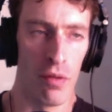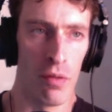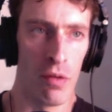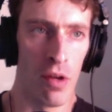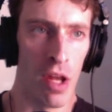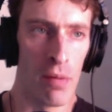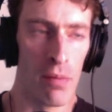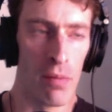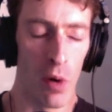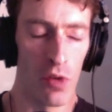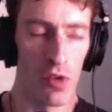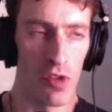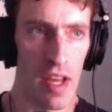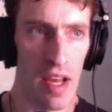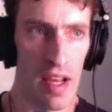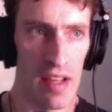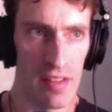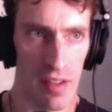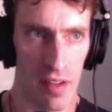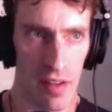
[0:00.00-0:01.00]
In most
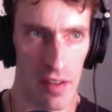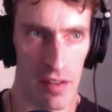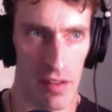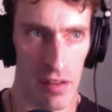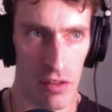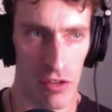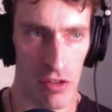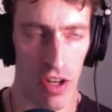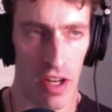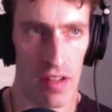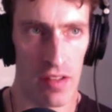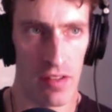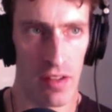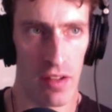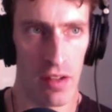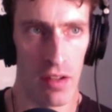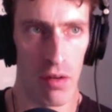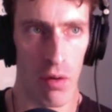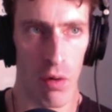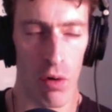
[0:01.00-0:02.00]
cases,
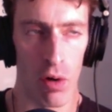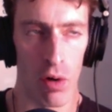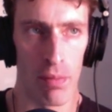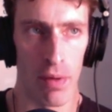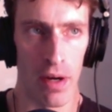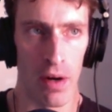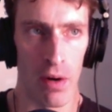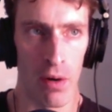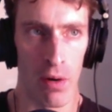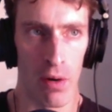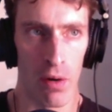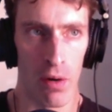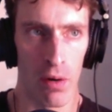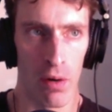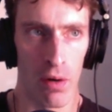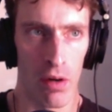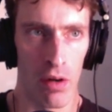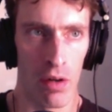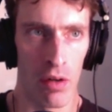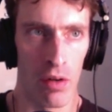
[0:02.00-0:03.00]
Jason
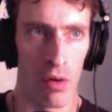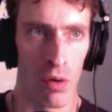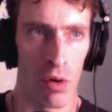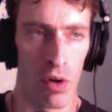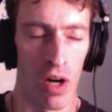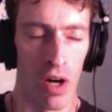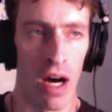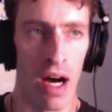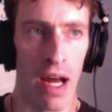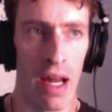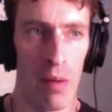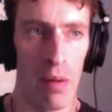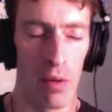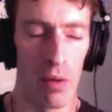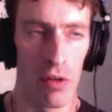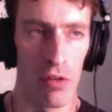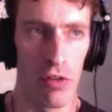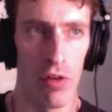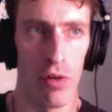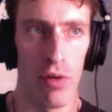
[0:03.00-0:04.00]
or I
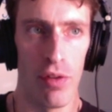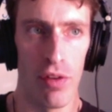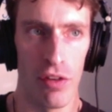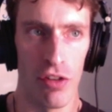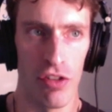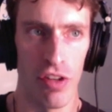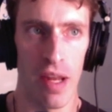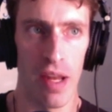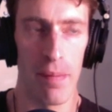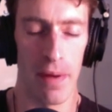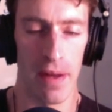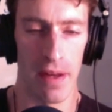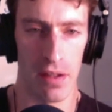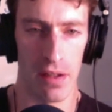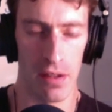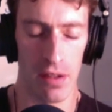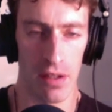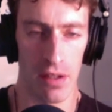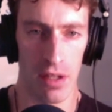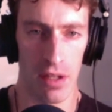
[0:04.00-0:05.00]
will do the
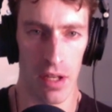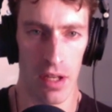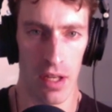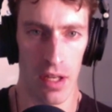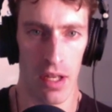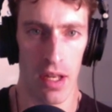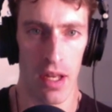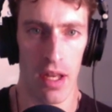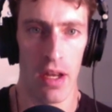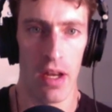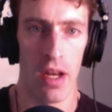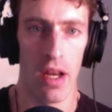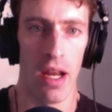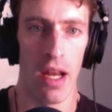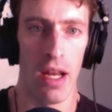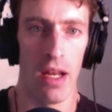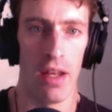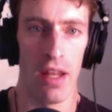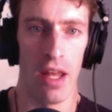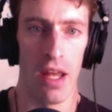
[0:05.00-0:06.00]
shaping,
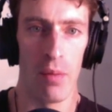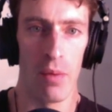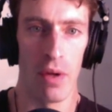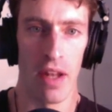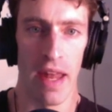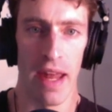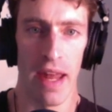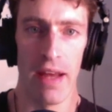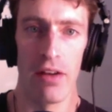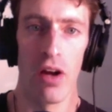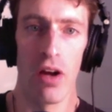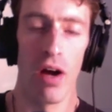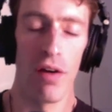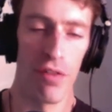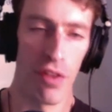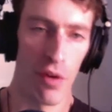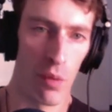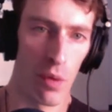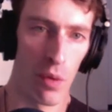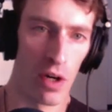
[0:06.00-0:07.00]
and then we'll hand off
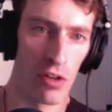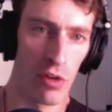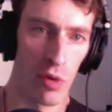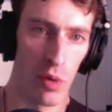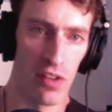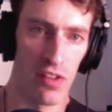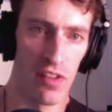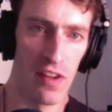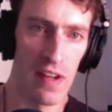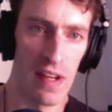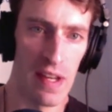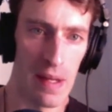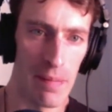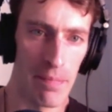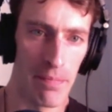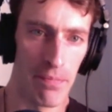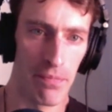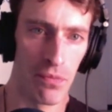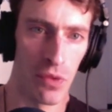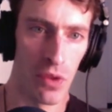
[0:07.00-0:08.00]
the work to a
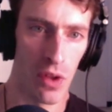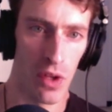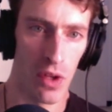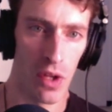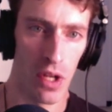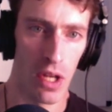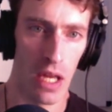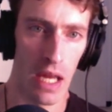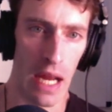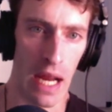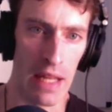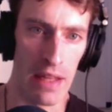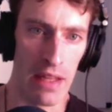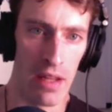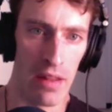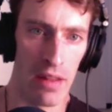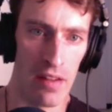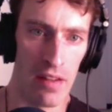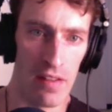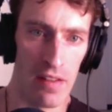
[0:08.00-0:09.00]
team, and
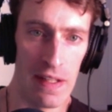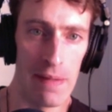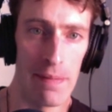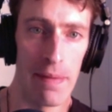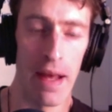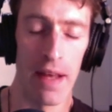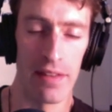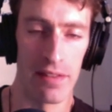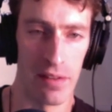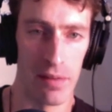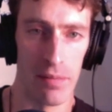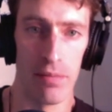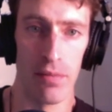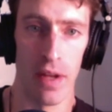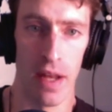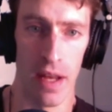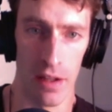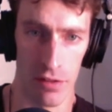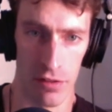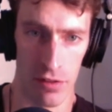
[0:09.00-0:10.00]
then the team
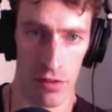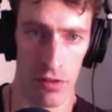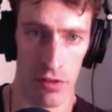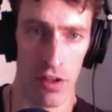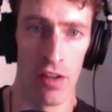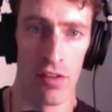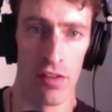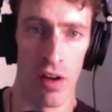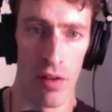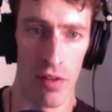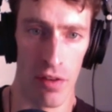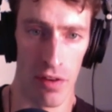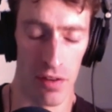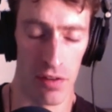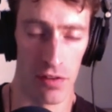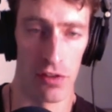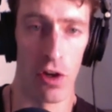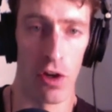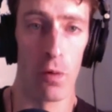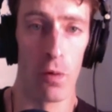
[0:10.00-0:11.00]
does all the
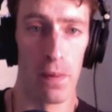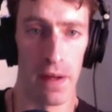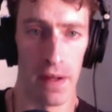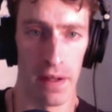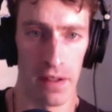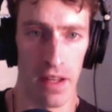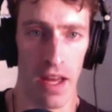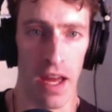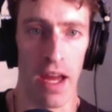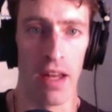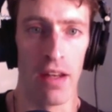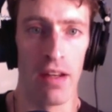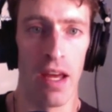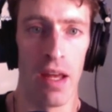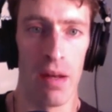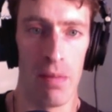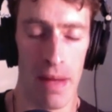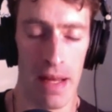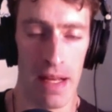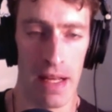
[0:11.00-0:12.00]
scoping
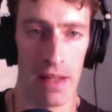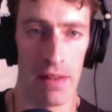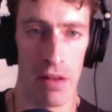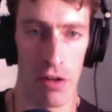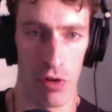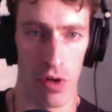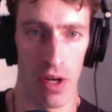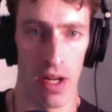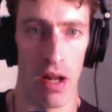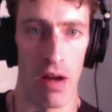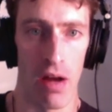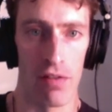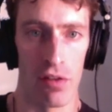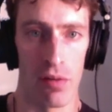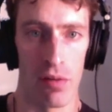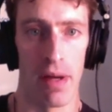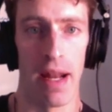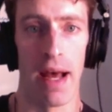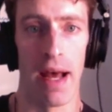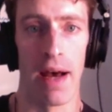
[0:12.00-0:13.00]
and making the trade-offs
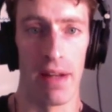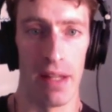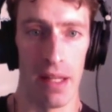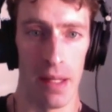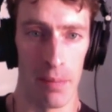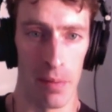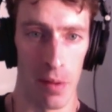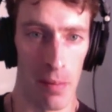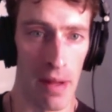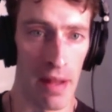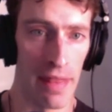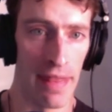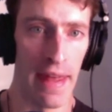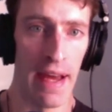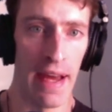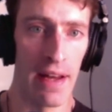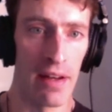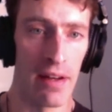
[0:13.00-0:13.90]
about how to implement that.